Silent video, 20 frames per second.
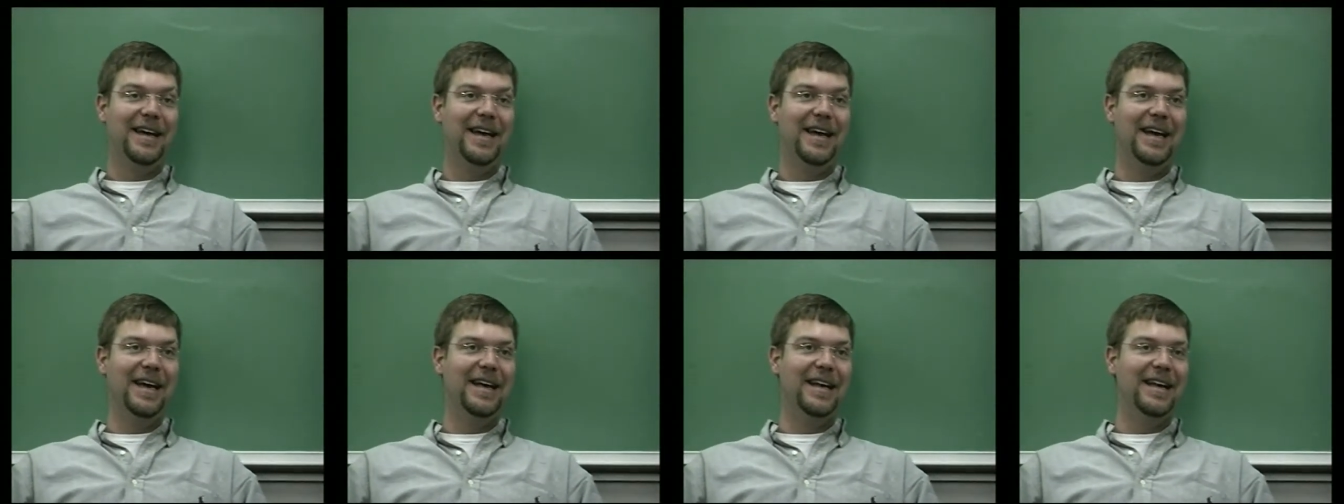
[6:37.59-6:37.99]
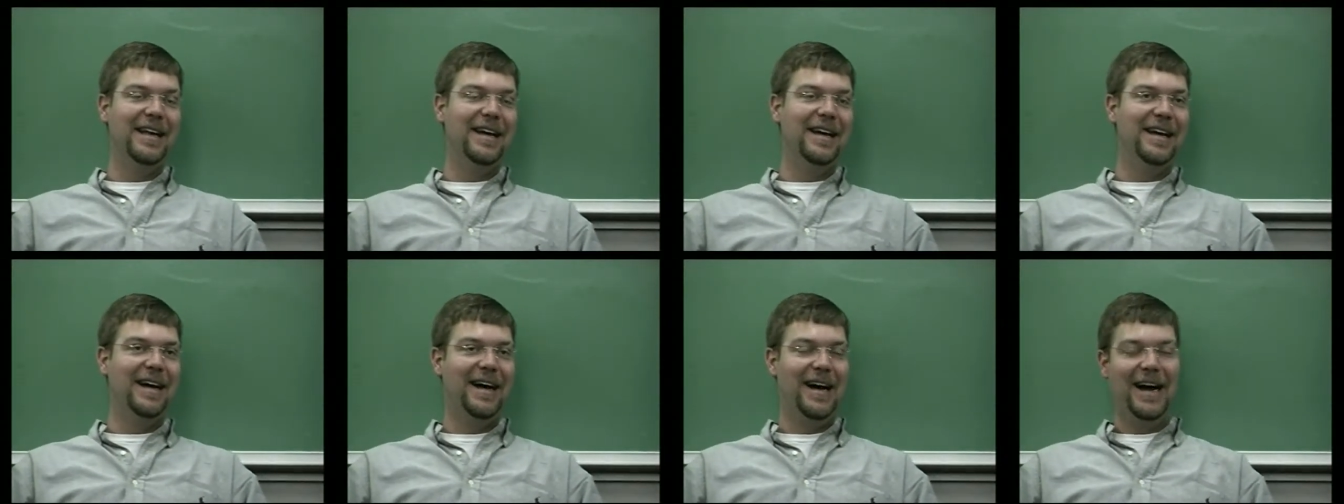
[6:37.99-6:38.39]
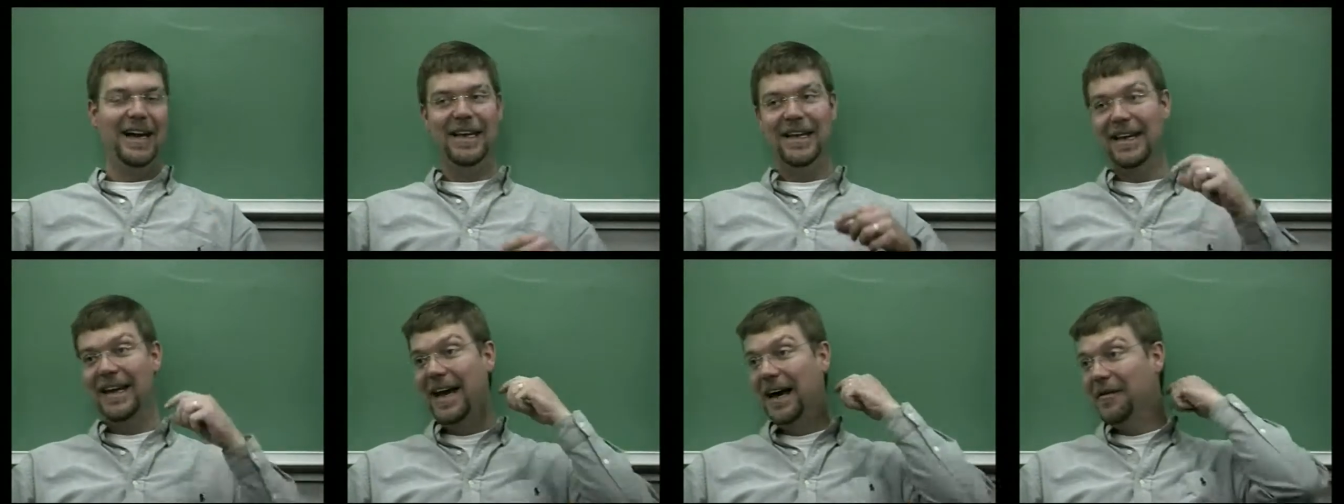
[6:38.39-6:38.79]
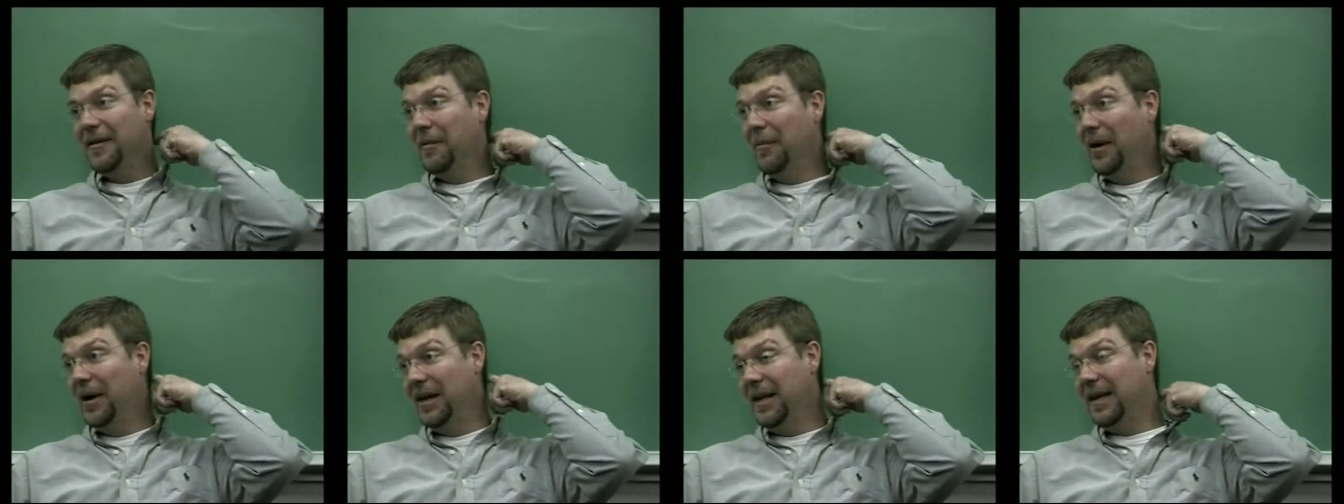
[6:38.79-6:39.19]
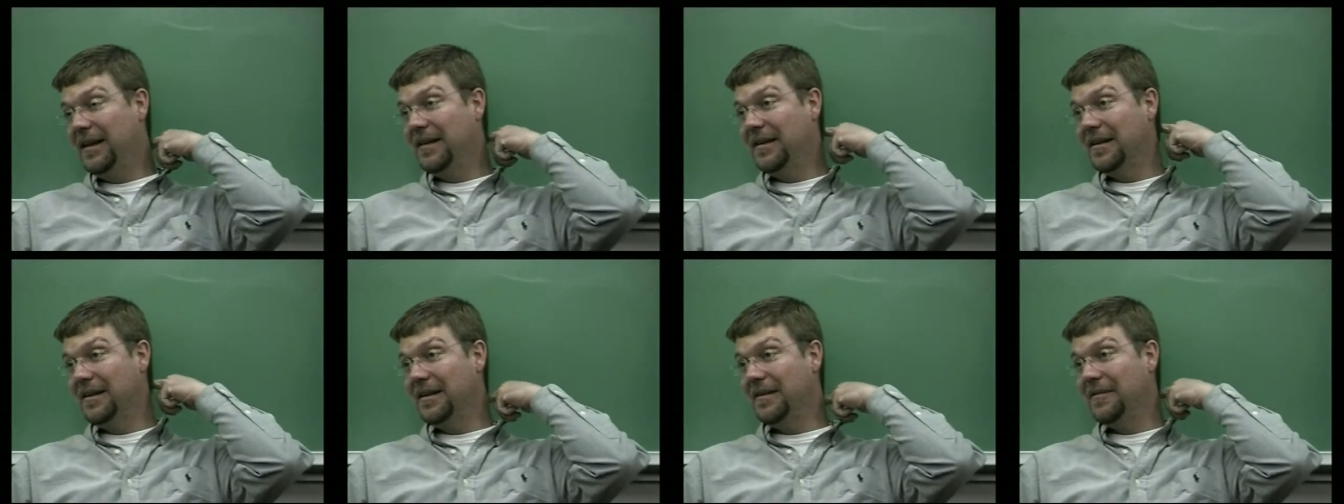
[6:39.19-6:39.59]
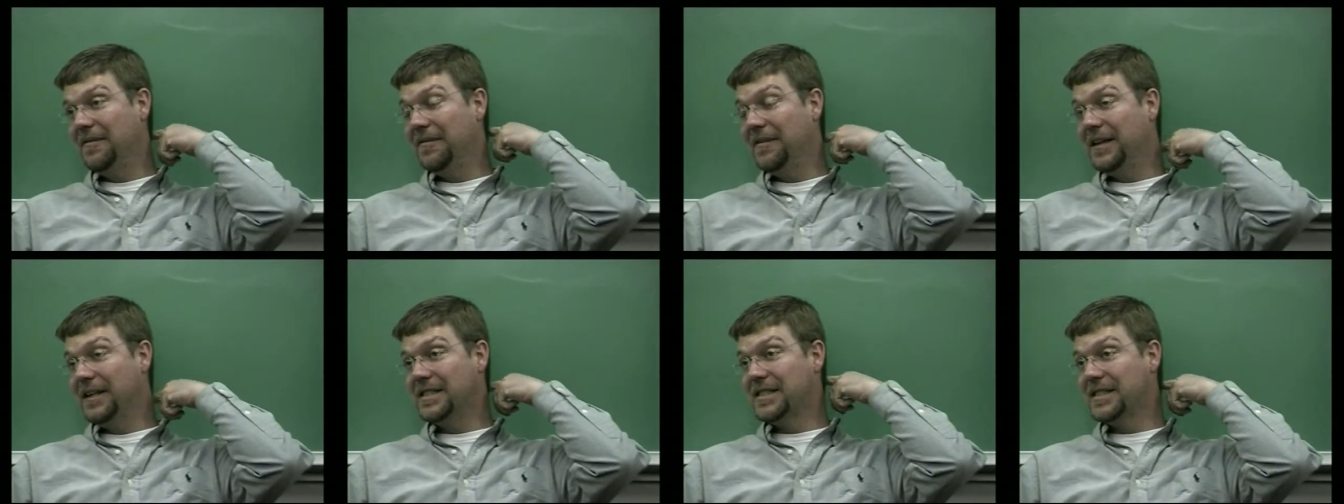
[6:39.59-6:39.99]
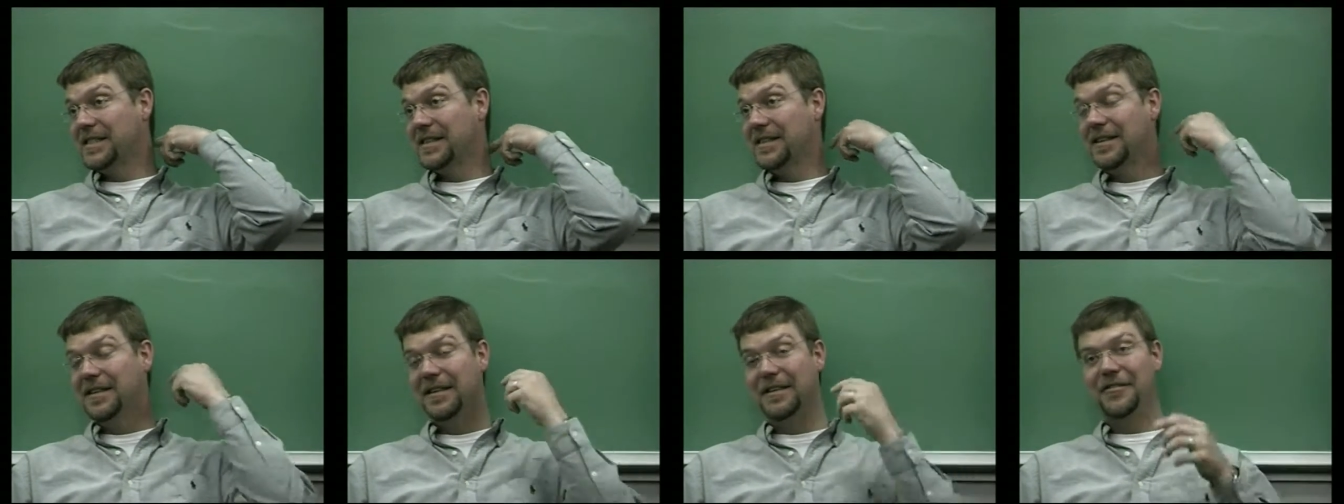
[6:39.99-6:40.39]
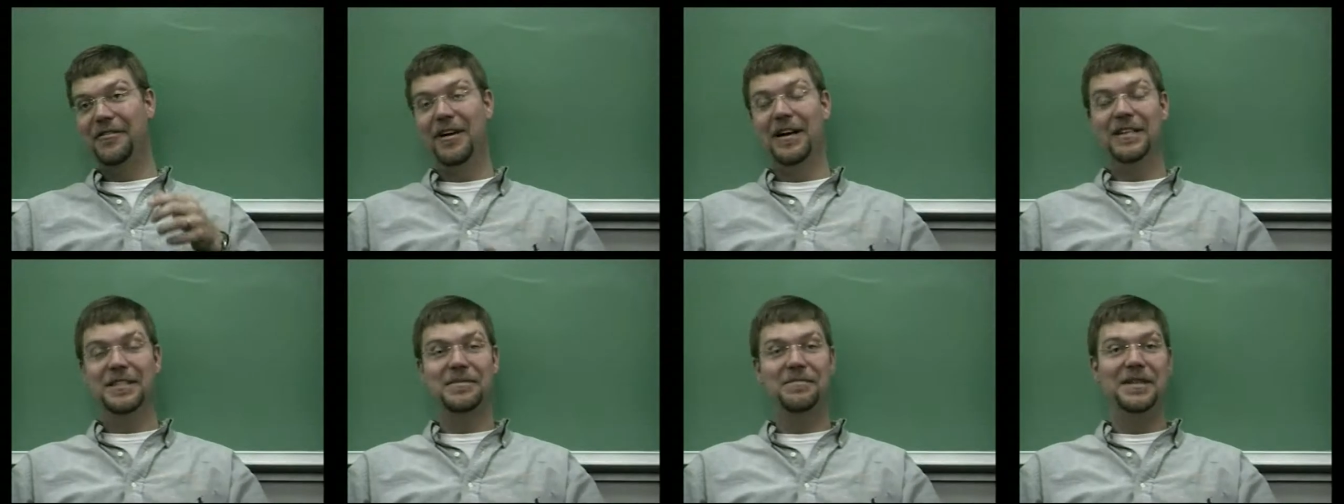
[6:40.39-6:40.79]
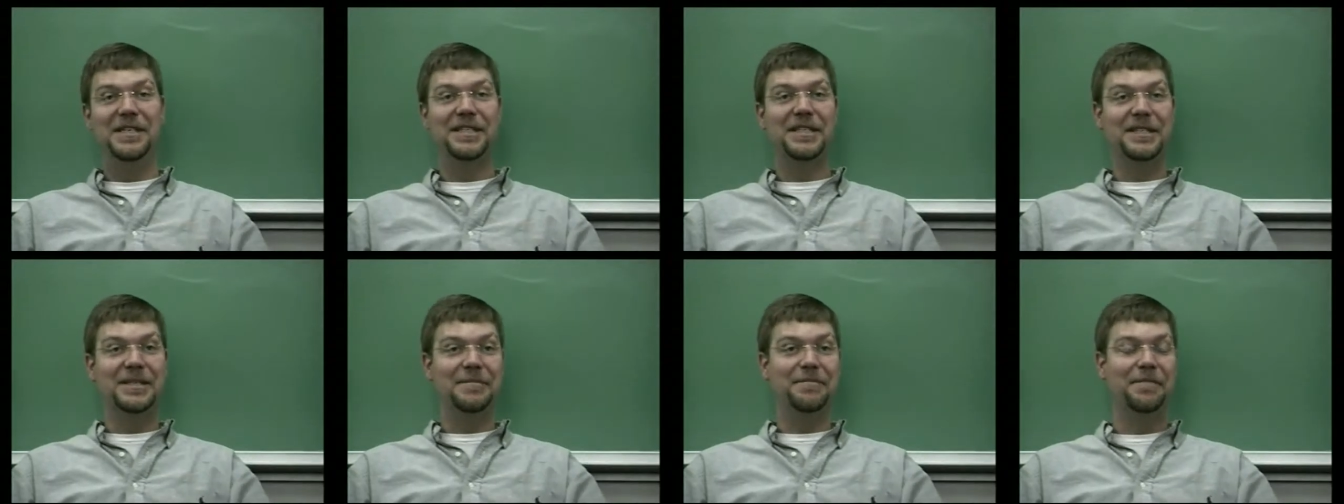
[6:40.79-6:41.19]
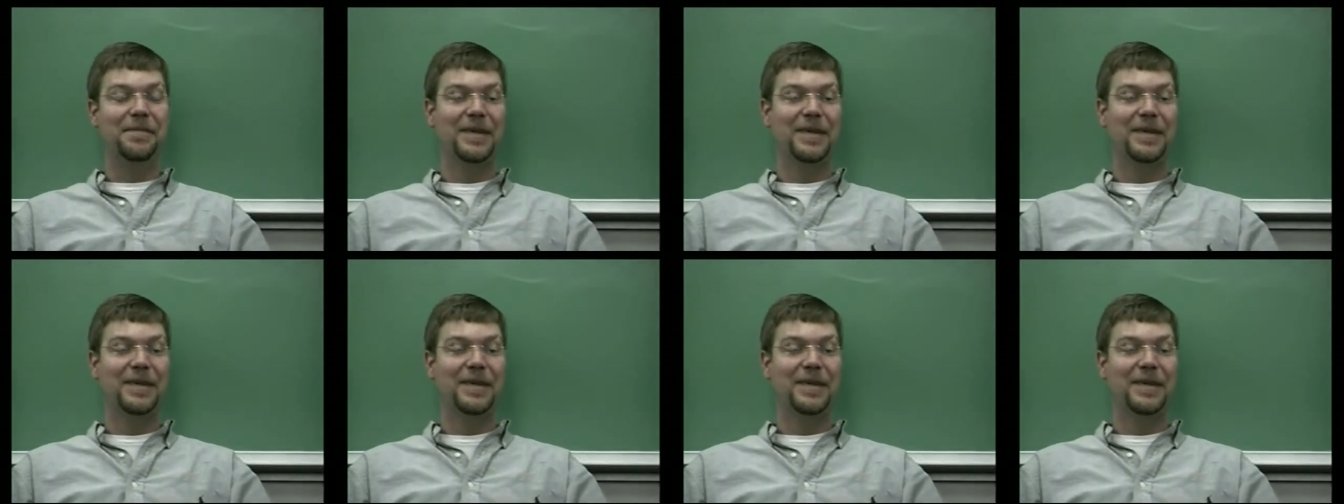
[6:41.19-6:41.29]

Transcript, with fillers: and uh, I didn't have the money to fix the transmission.